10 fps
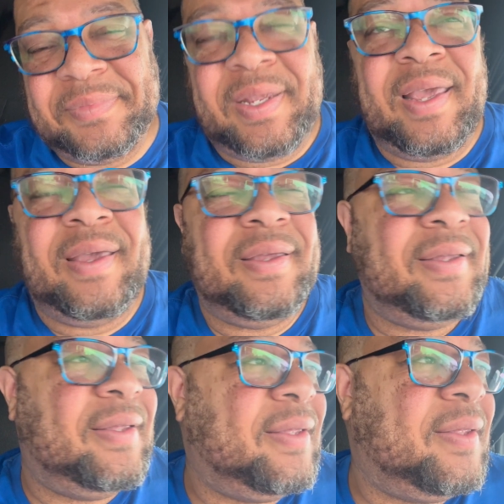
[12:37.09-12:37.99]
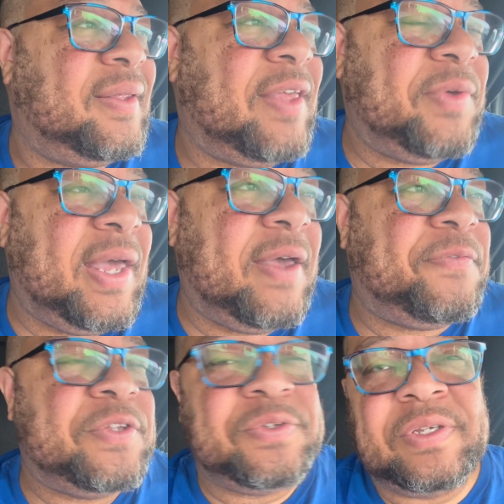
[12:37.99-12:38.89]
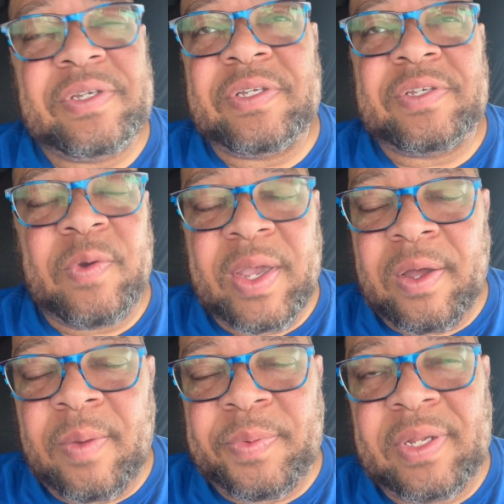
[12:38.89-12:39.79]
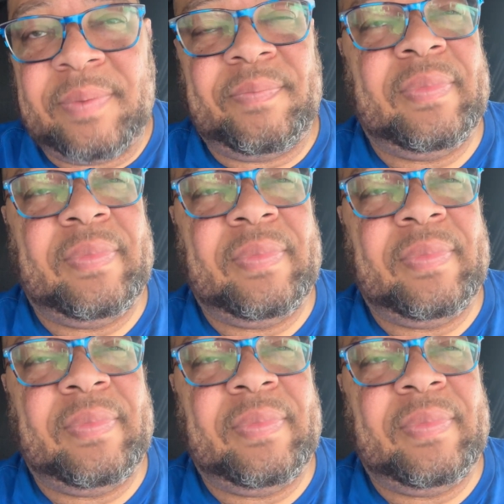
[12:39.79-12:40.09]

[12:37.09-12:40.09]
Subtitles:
Okay, give a F. It's a great company,